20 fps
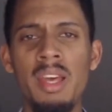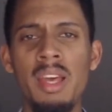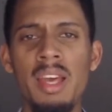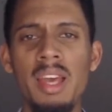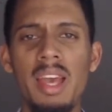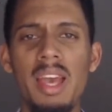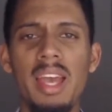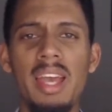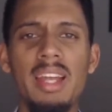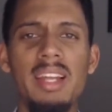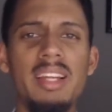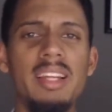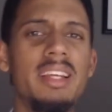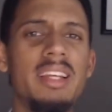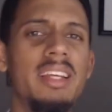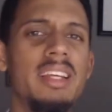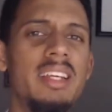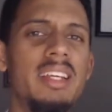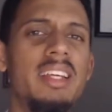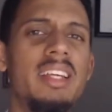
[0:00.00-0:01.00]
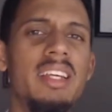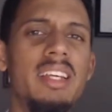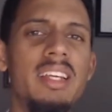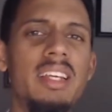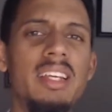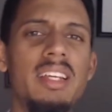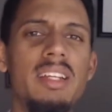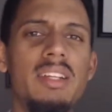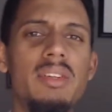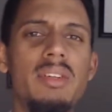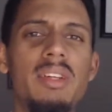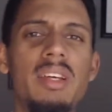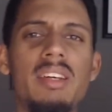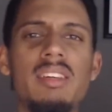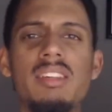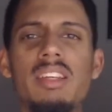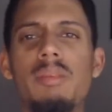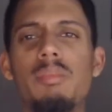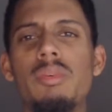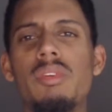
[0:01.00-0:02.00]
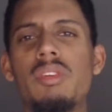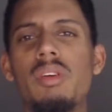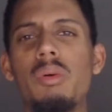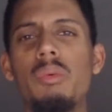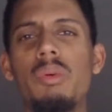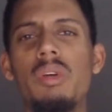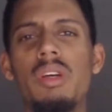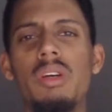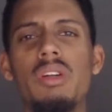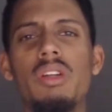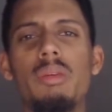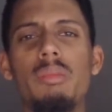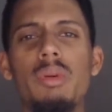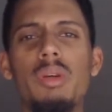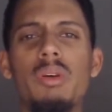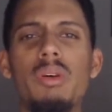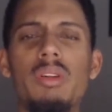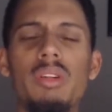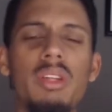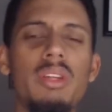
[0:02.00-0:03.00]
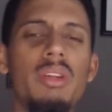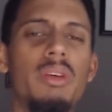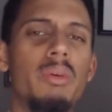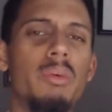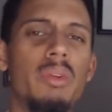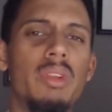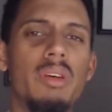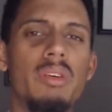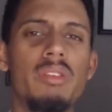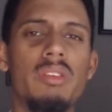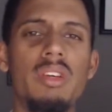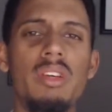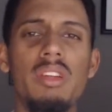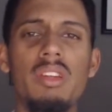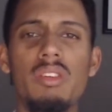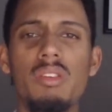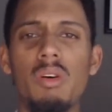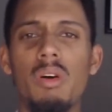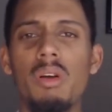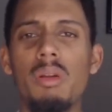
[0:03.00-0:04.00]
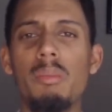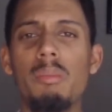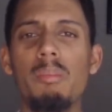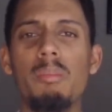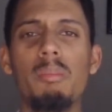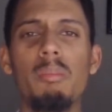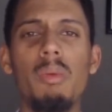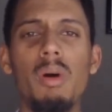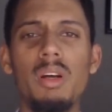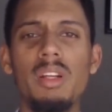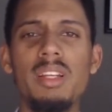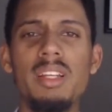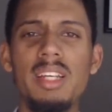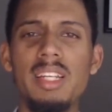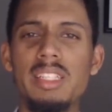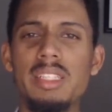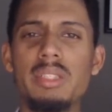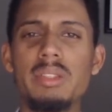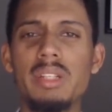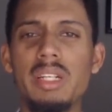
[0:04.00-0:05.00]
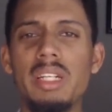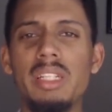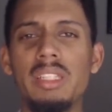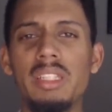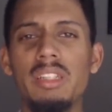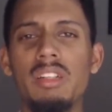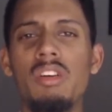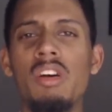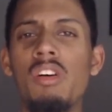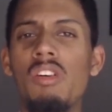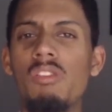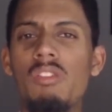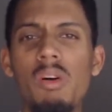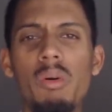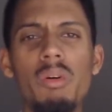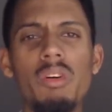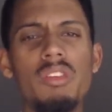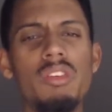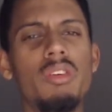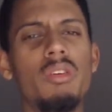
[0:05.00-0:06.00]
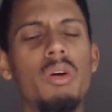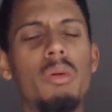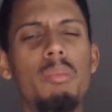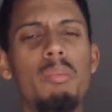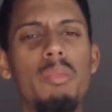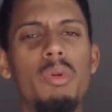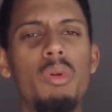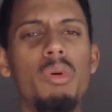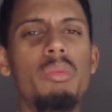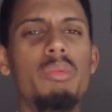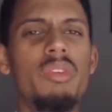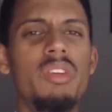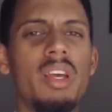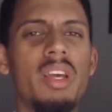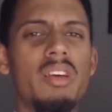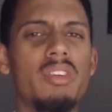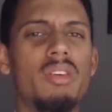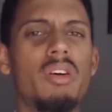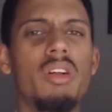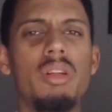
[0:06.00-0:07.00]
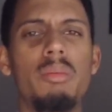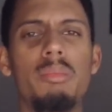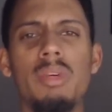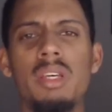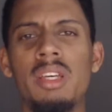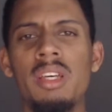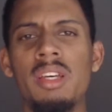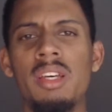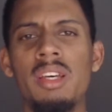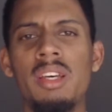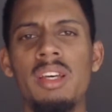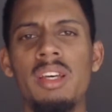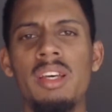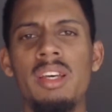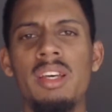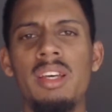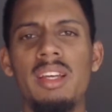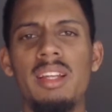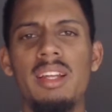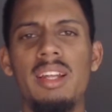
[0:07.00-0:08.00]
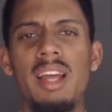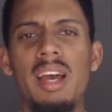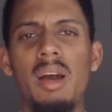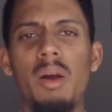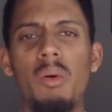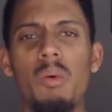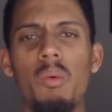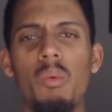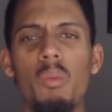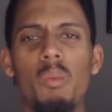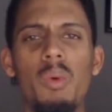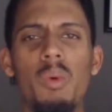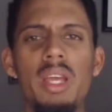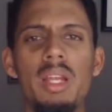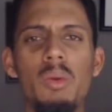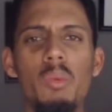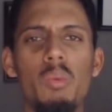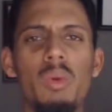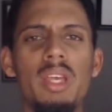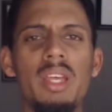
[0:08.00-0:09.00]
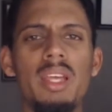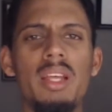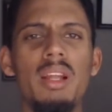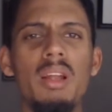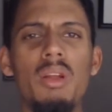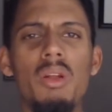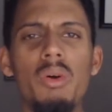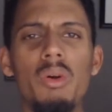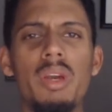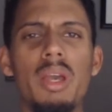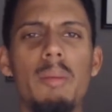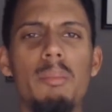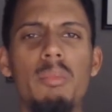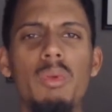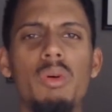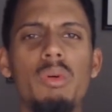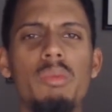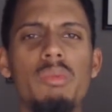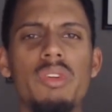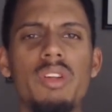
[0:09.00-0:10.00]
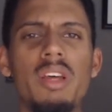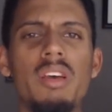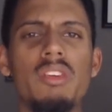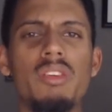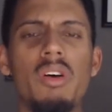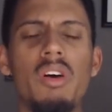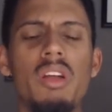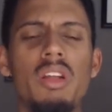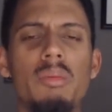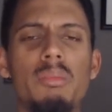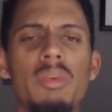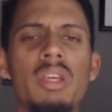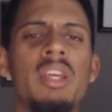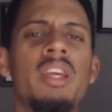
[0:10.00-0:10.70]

And in today's episode, we're going to be continuing with our series on modern education, focusing on Bloom's taxonomy. Now, when we look at Bloom's taxonomy,